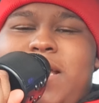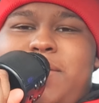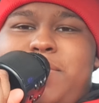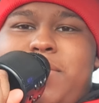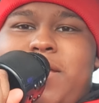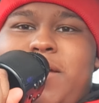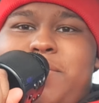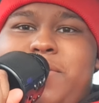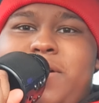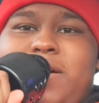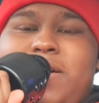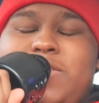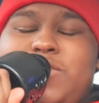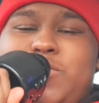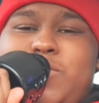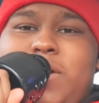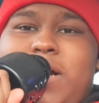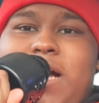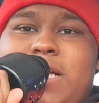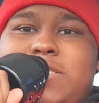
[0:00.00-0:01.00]
that, man, because
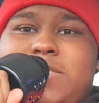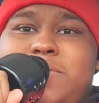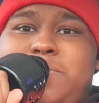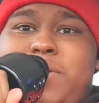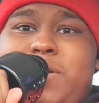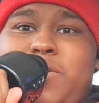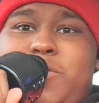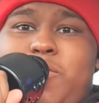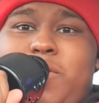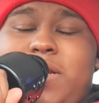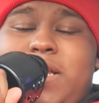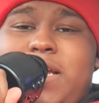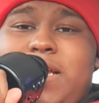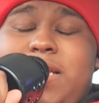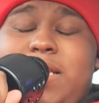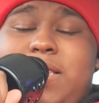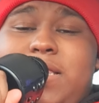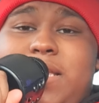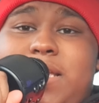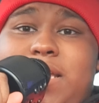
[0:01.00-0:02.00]
you guys could be doing
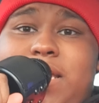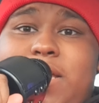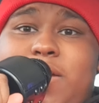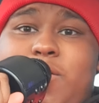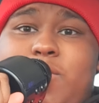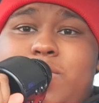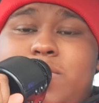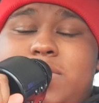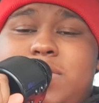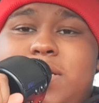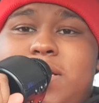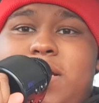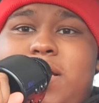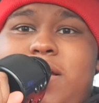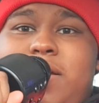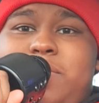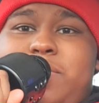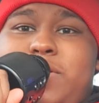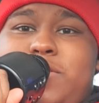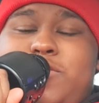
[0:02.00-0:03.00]
anything else,
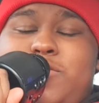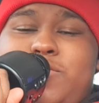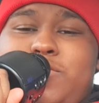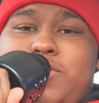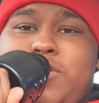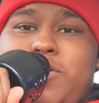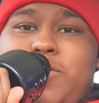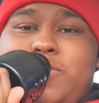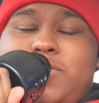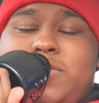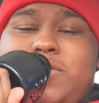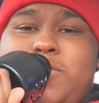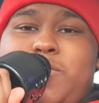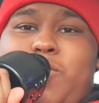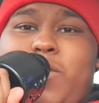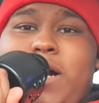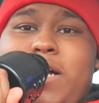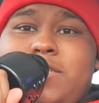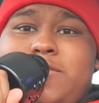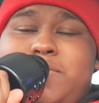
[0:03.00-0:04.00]
but you chose to
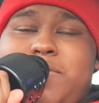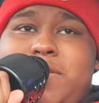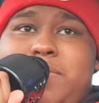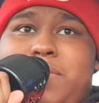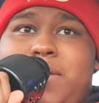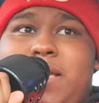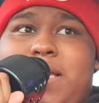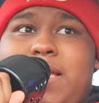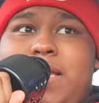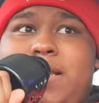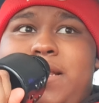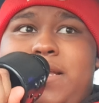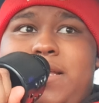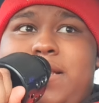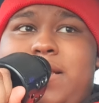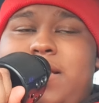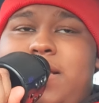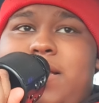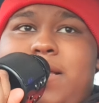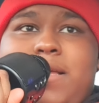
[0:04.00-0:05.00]
watch me, man.
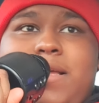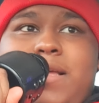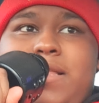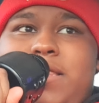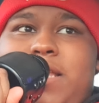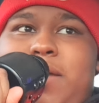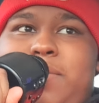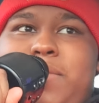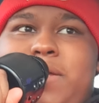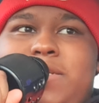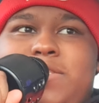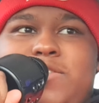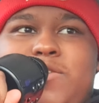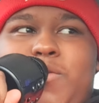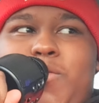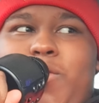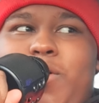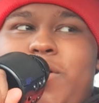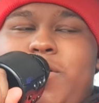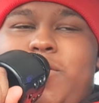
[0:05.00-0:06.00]
And that means the
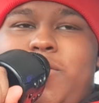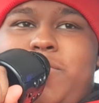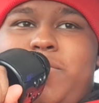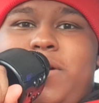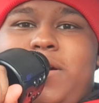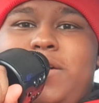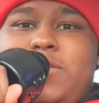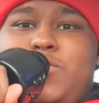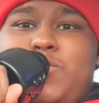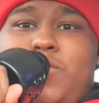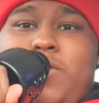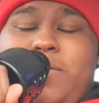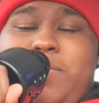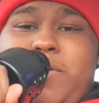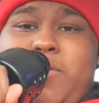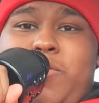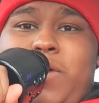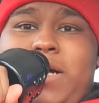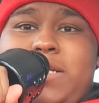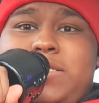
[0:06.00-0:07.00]
world, because you could
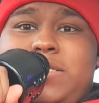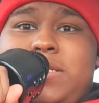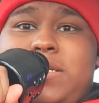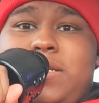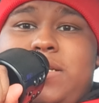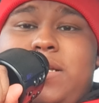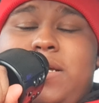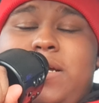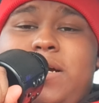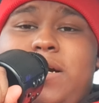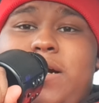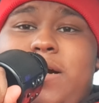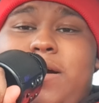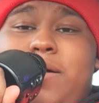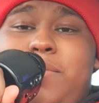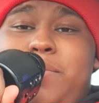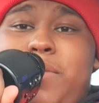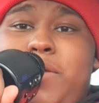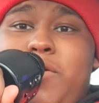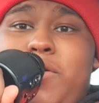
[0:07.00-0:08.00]
be watching a
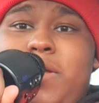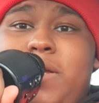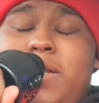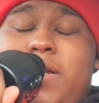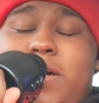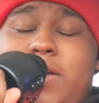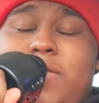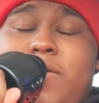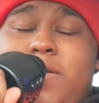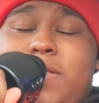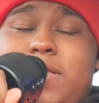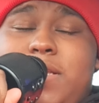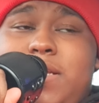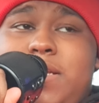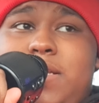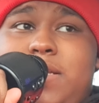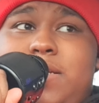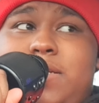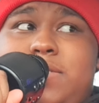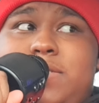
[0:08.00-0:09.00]
million other
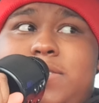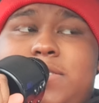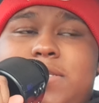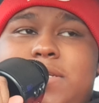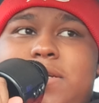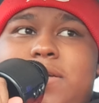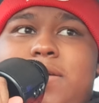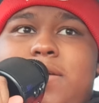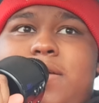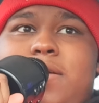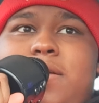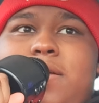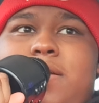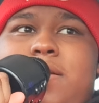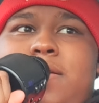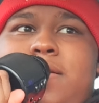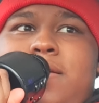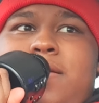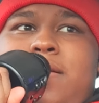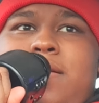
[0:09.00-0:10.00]
things.
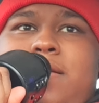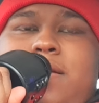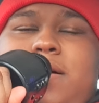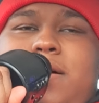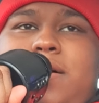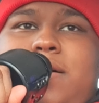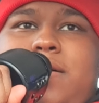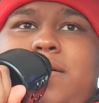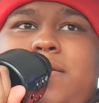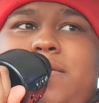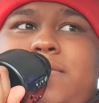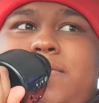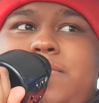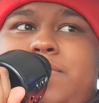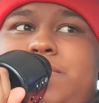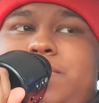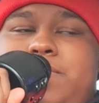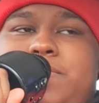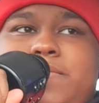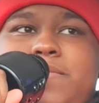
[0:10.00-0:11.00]

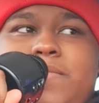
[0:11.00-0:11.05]
So